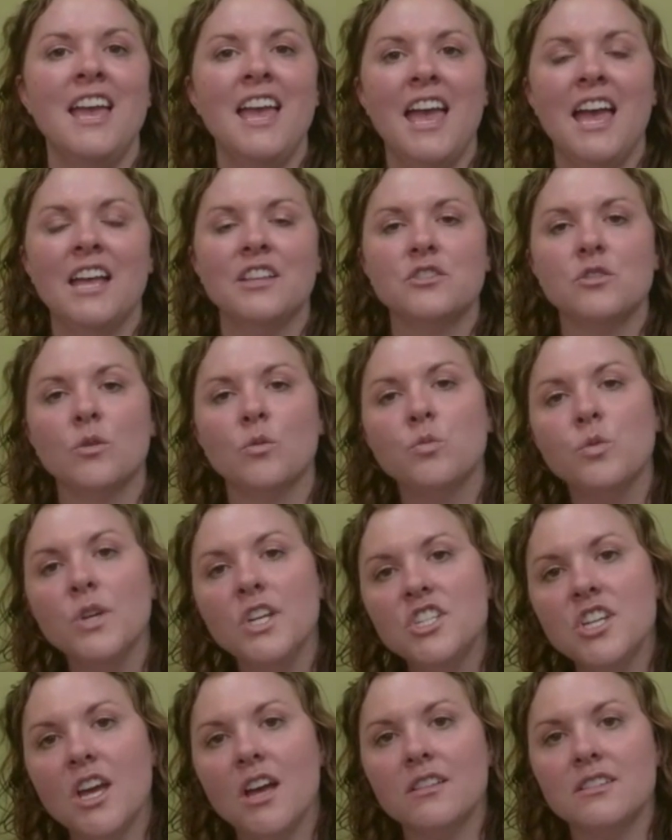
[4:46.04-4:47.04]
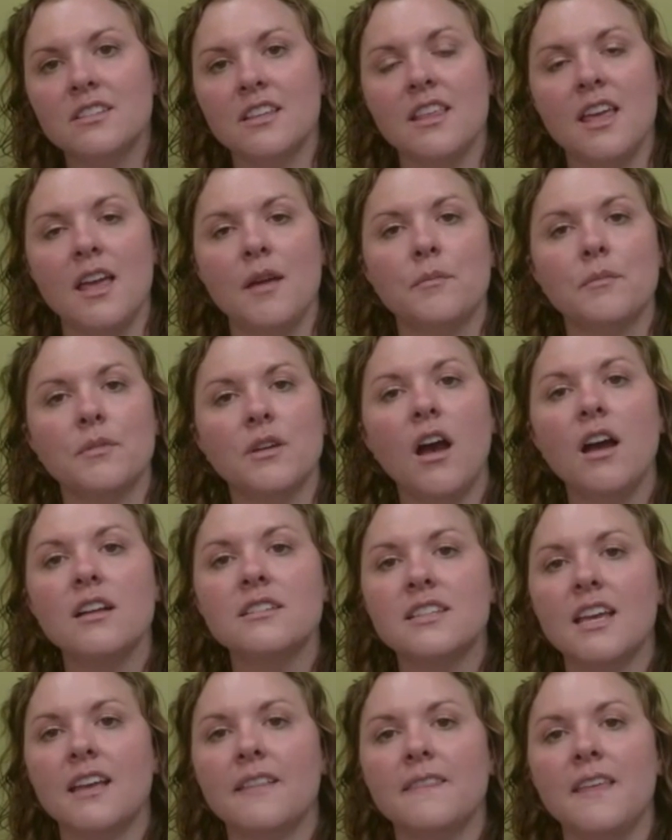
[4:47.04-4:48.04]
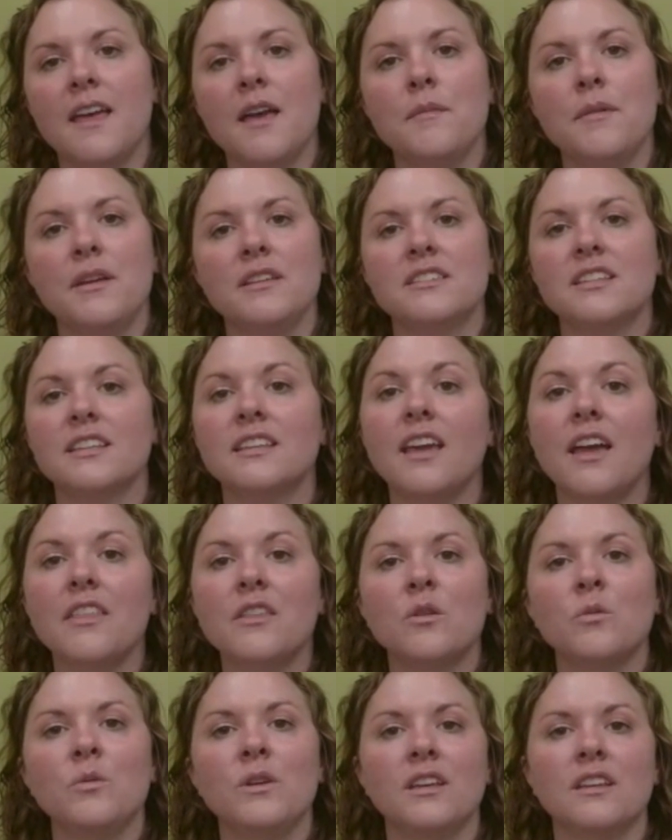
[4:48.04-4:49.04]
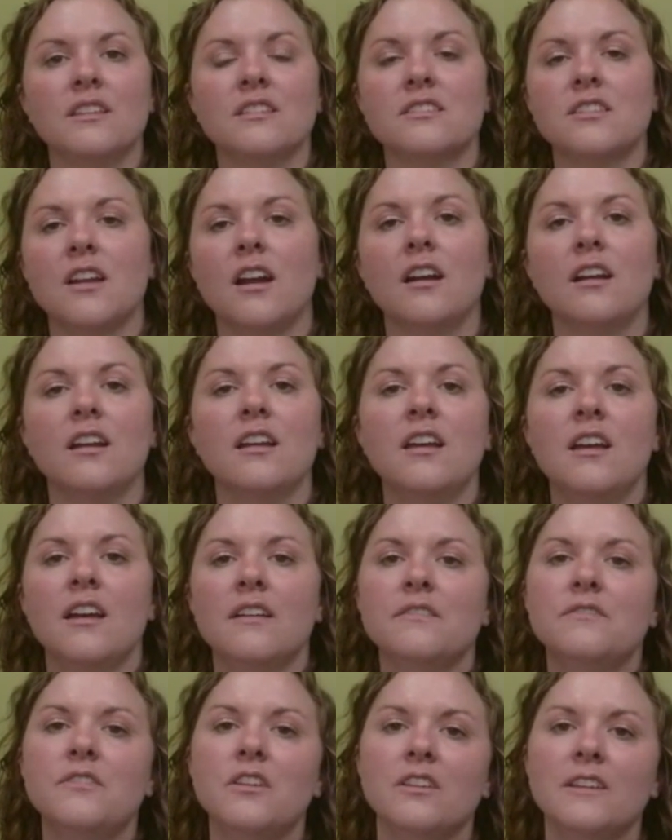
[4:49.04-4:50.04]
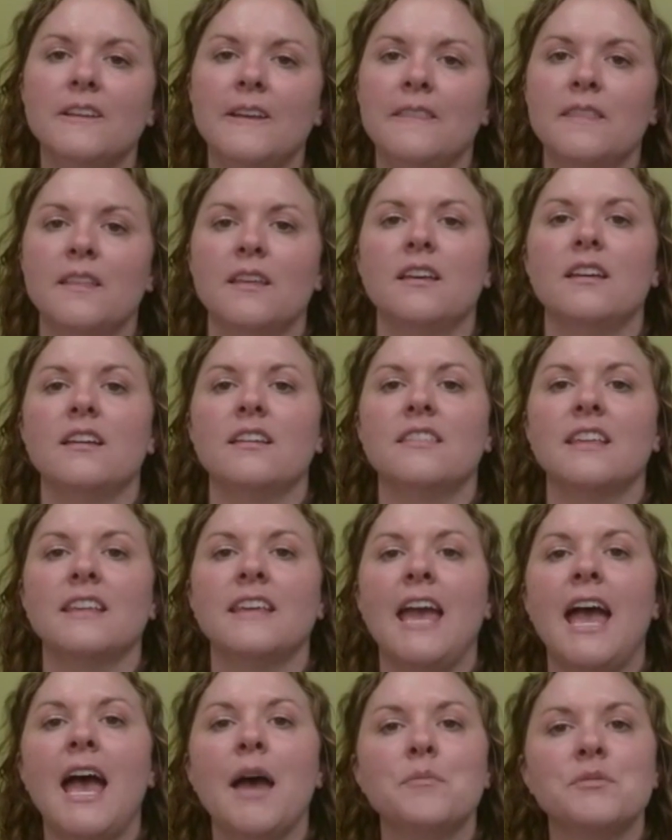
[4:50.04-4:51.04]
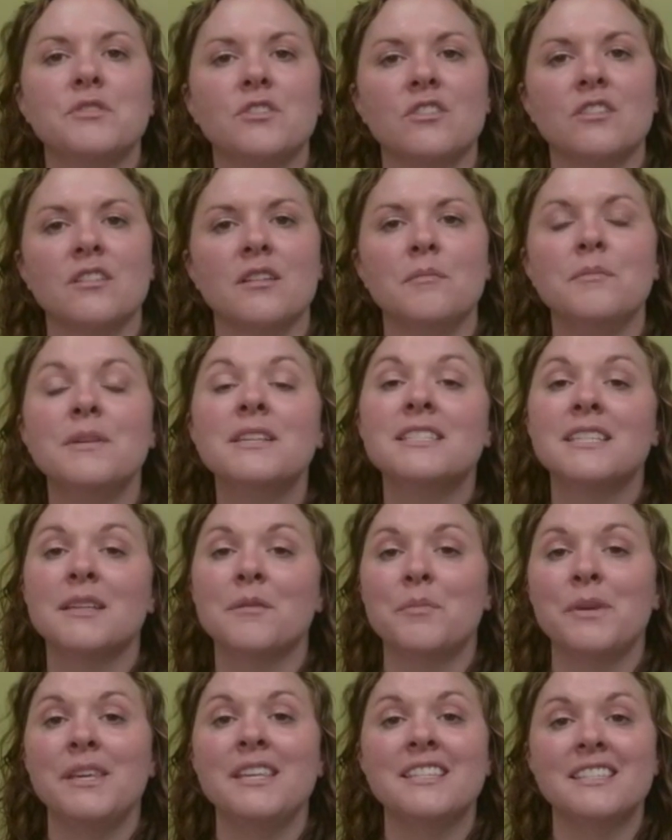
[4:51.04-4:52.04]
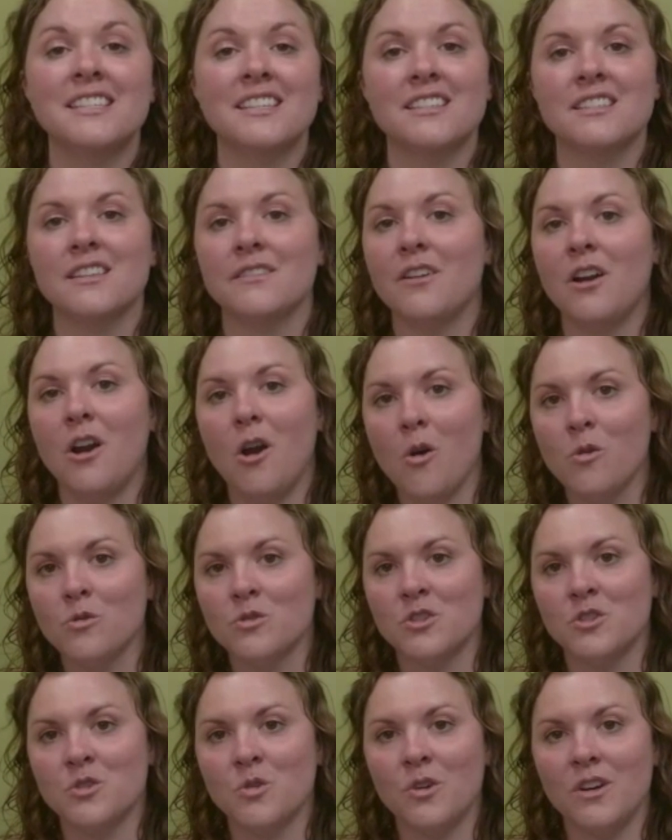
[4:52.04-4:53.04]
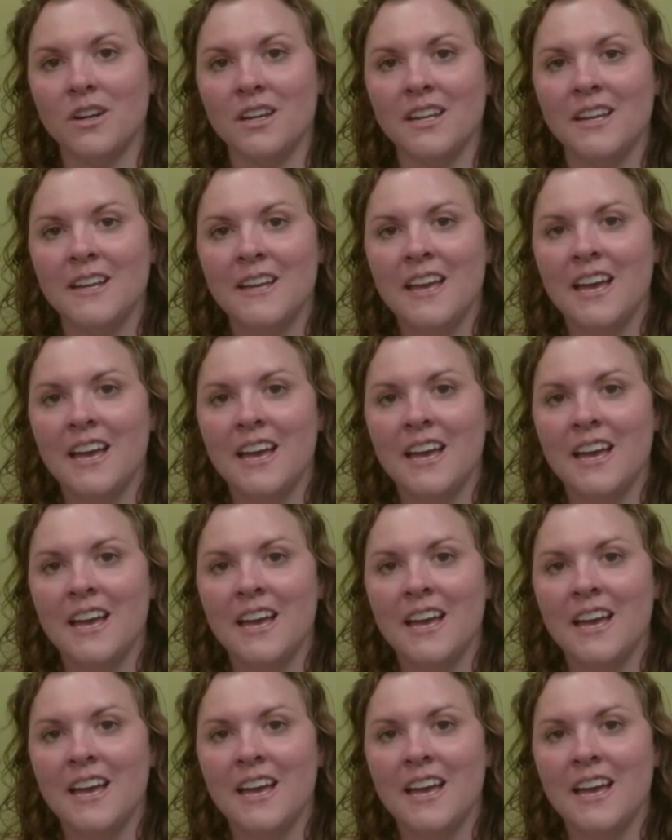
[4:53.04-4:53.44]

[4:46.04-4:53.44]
And so reach out to them, contact them, and together we can start filling in the gaps or the missing pieces of our own story.